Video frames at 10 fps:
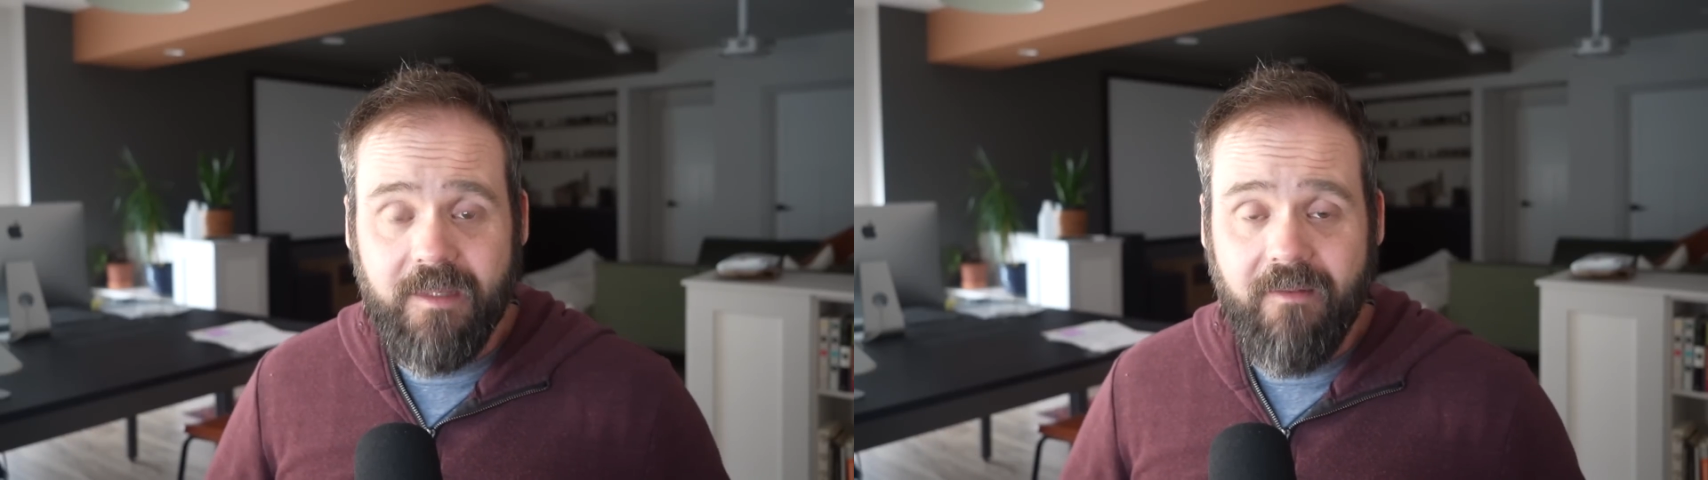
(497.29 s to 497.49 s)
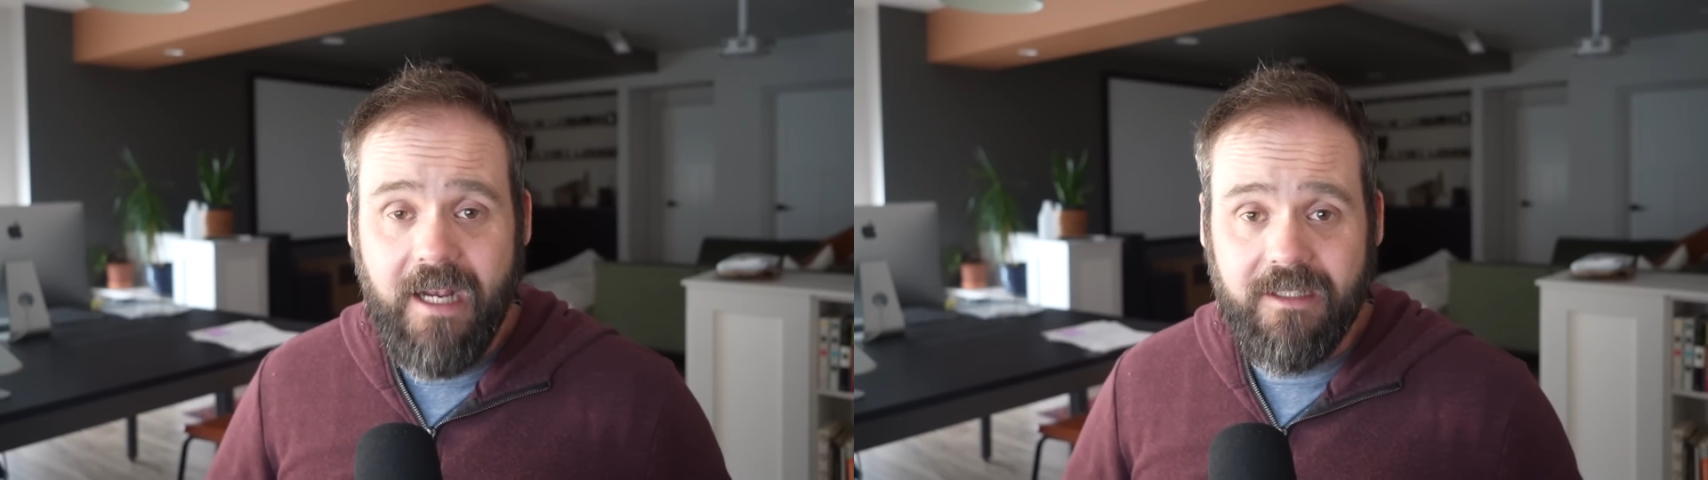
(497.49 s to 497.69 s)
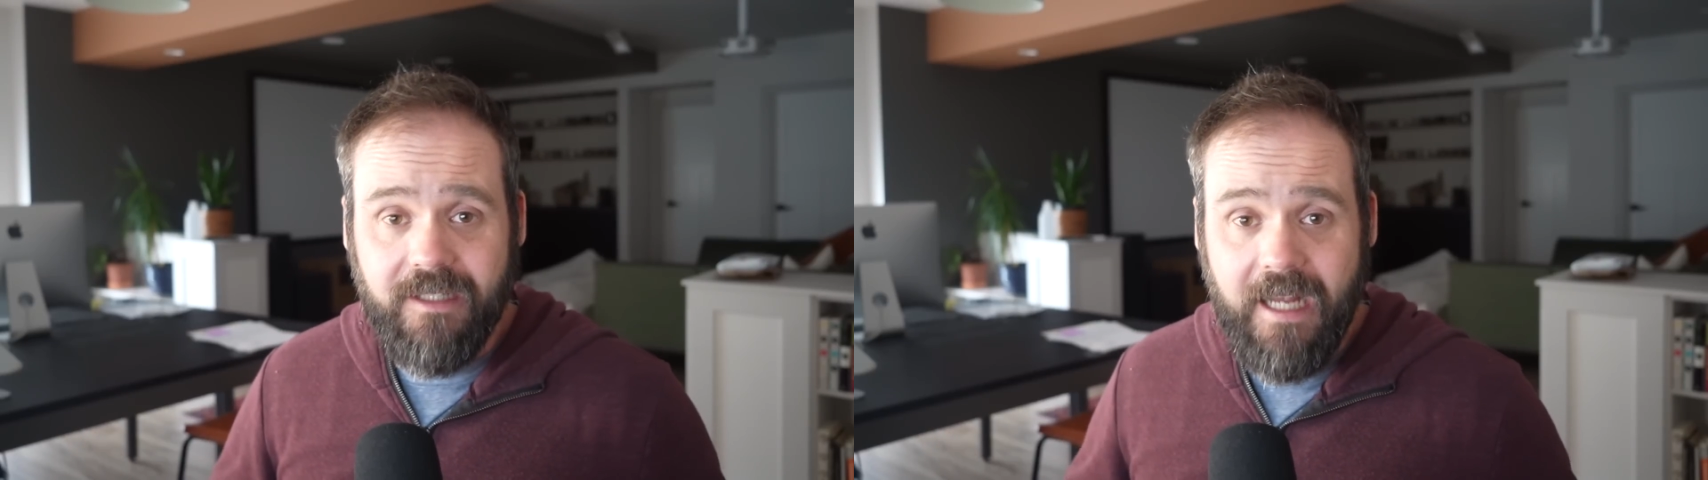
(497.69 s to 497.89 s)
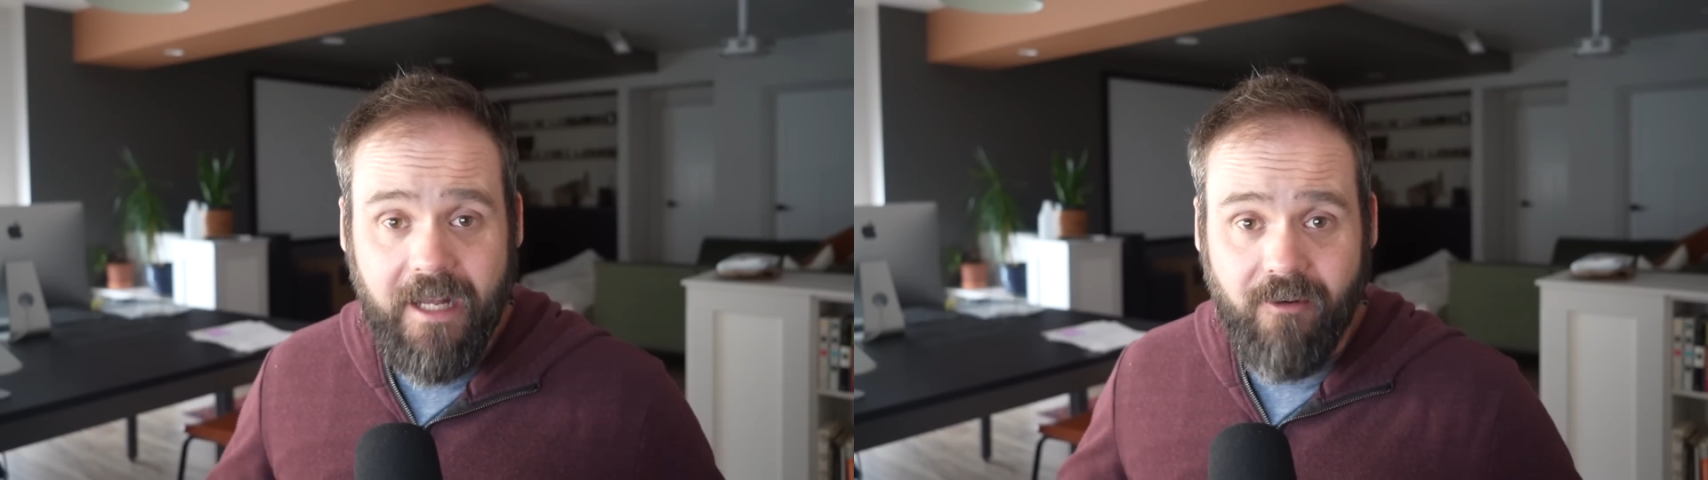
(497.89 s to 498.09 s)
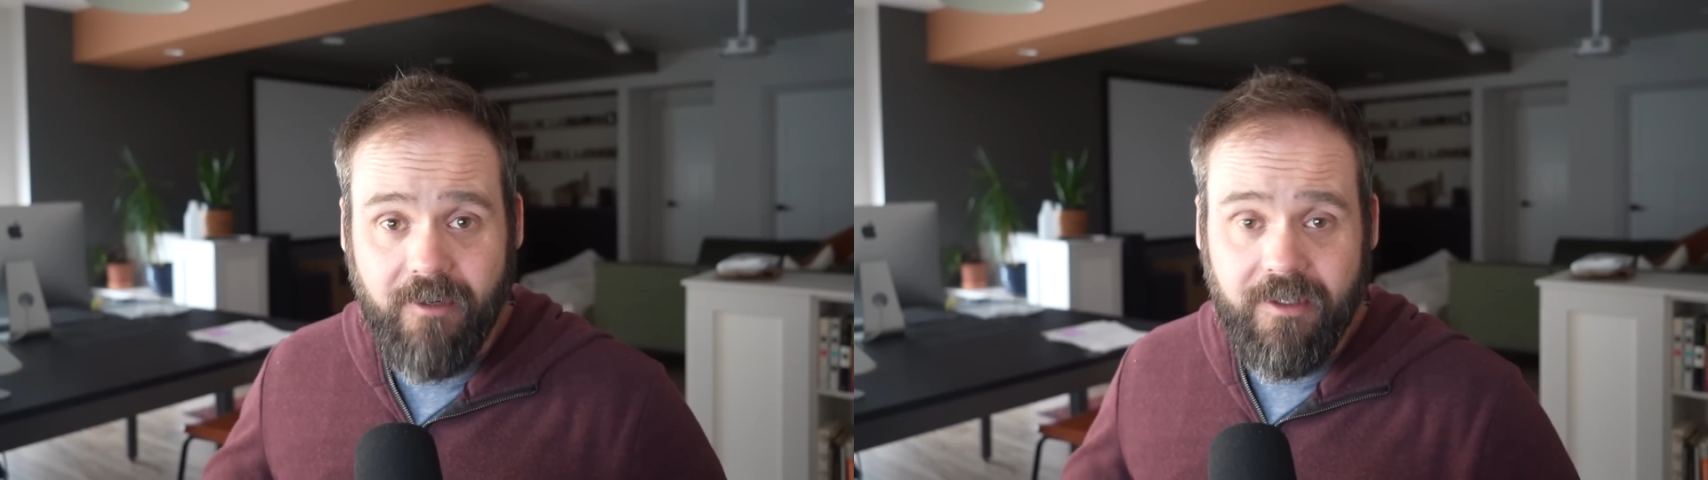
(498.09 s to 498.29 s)
I've actually
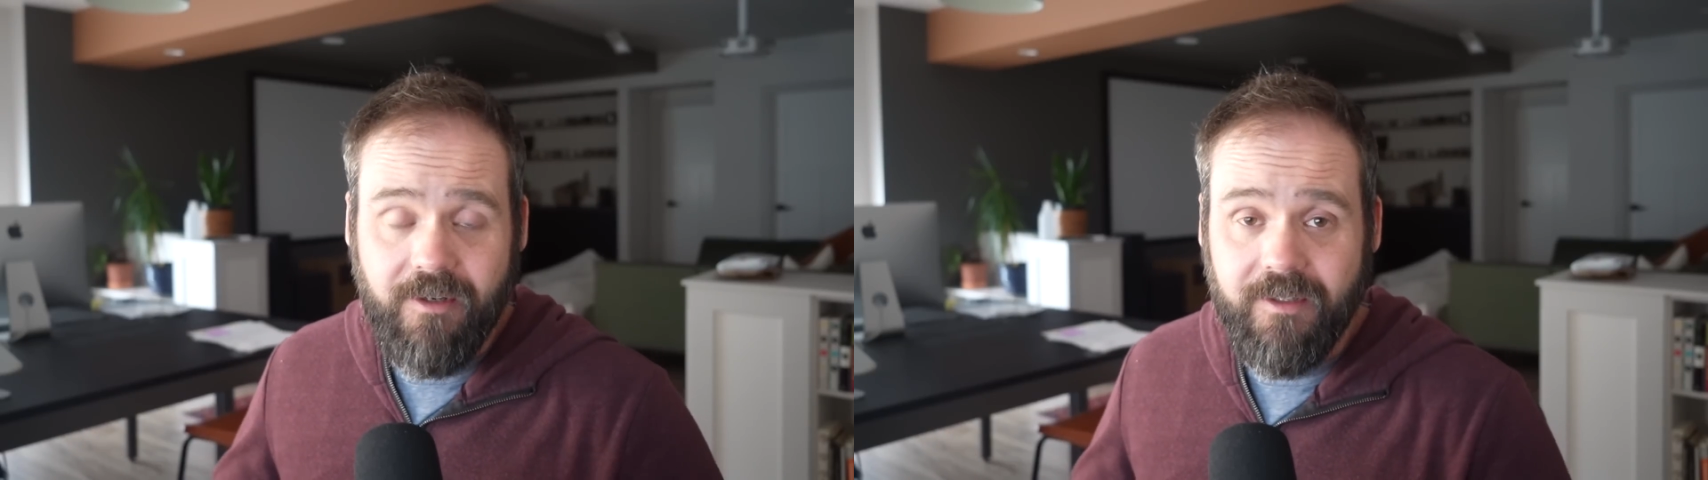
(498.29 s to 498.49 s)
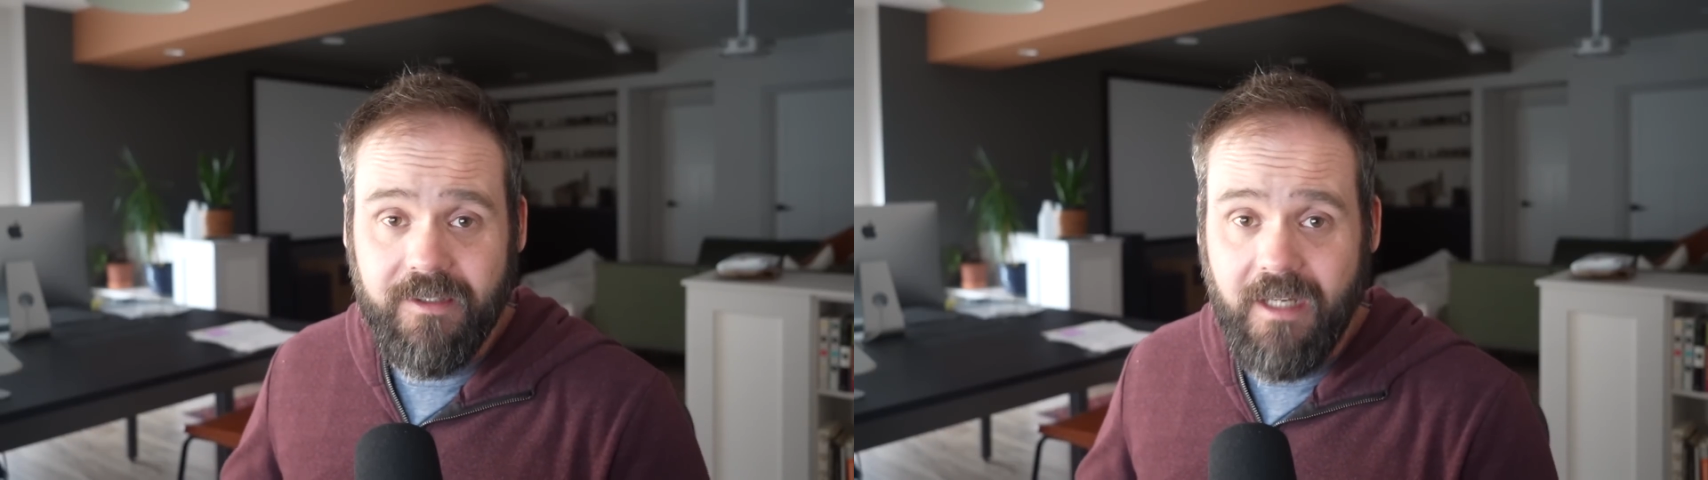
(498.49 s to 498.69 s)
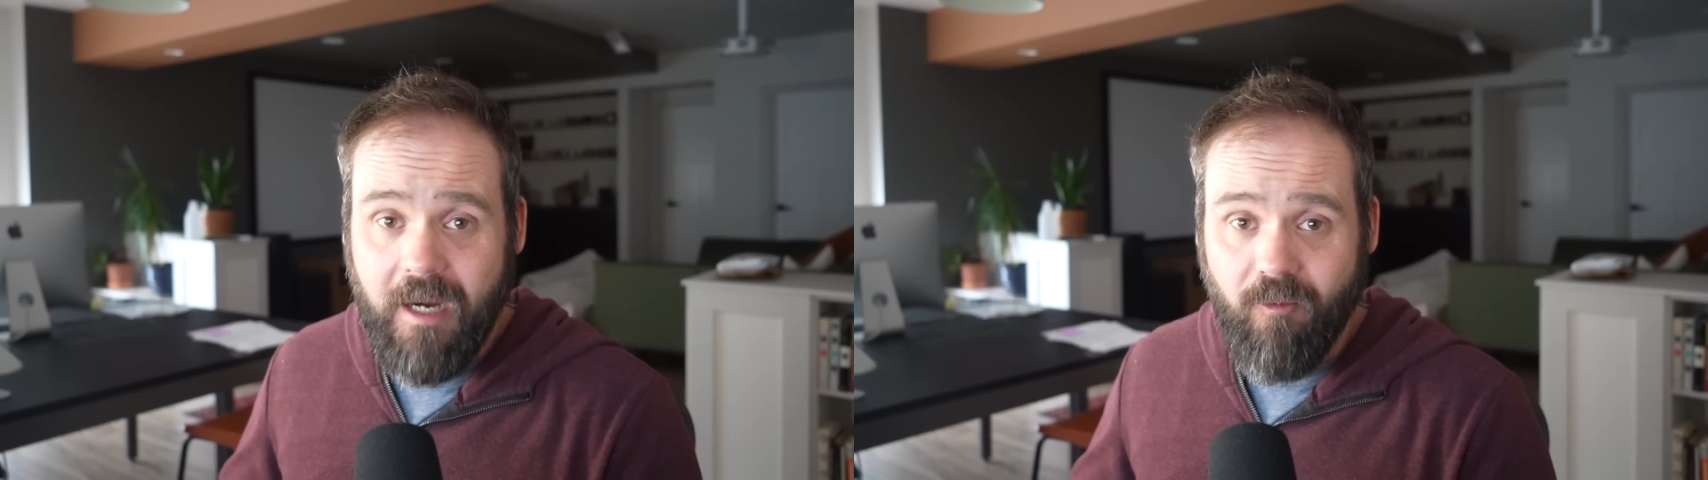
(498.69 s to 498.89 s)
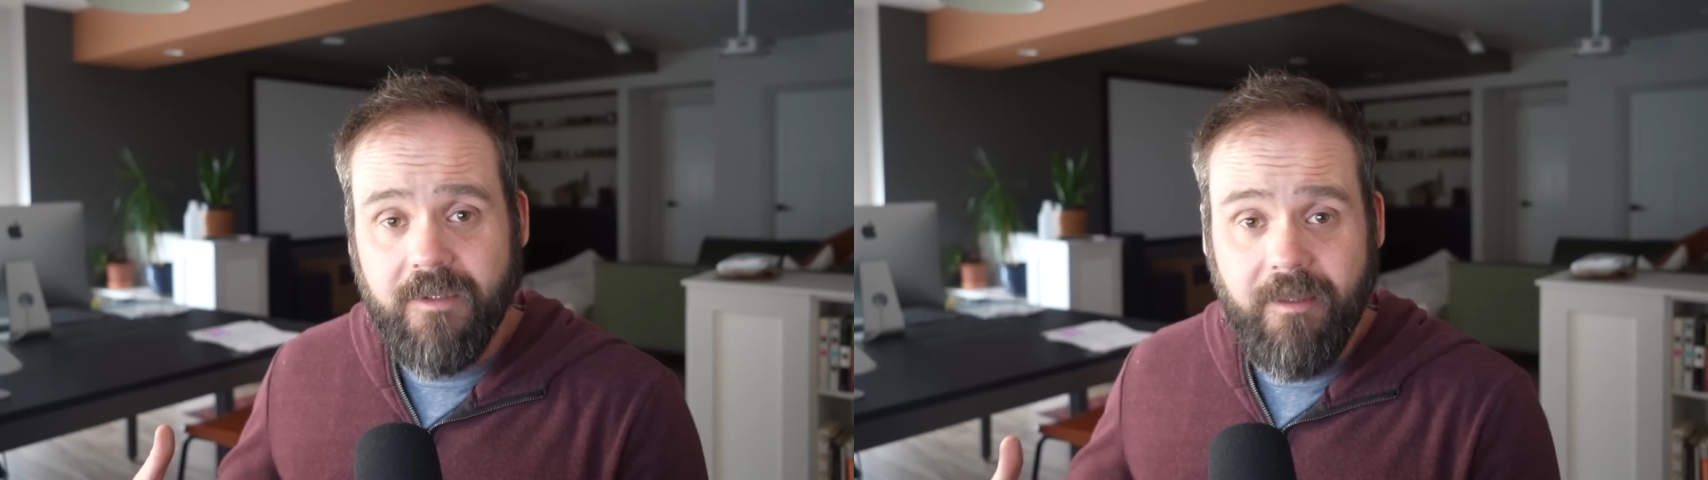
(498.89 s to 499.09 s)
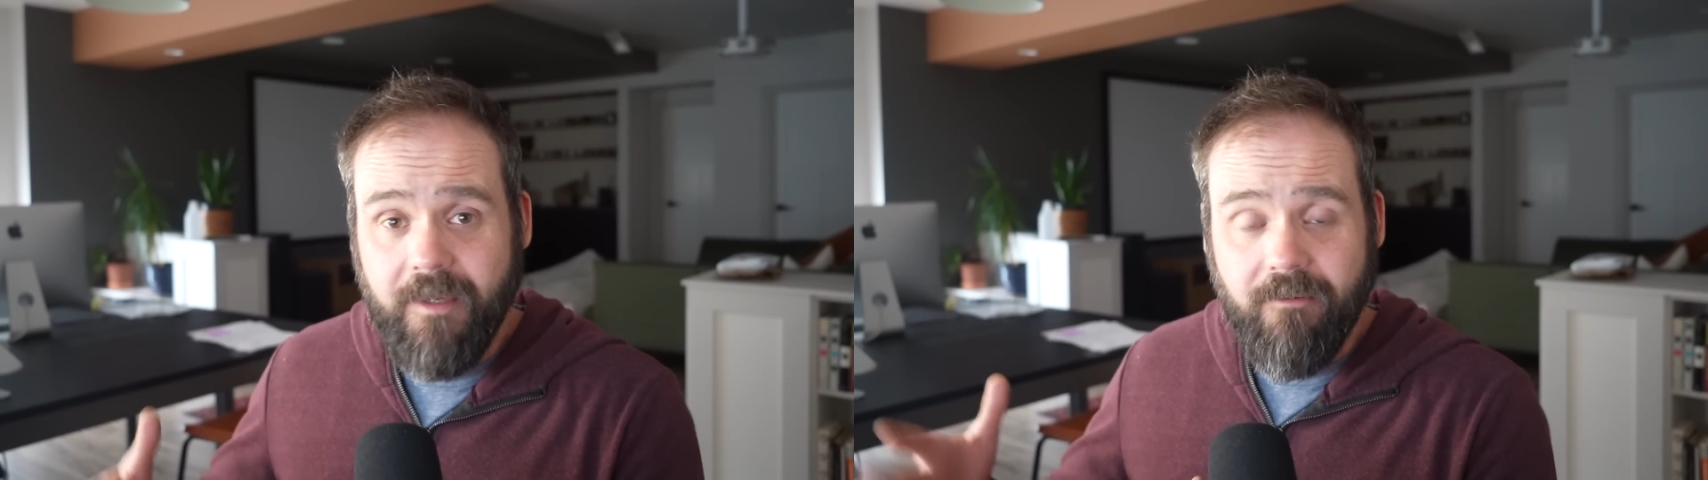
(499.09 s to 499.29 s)
had a return scam where somebody